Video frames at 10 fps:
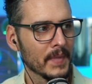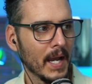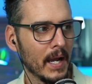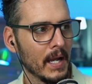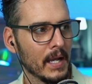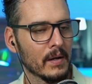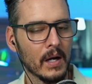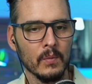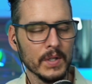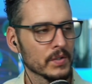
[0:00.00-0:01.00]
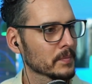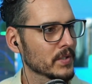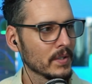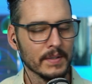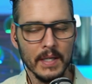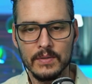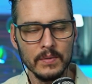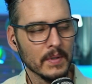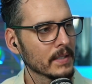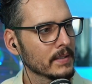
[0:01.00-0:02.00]
On Windows machines, I do
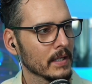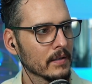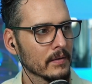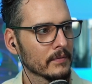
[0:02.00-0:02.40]
not take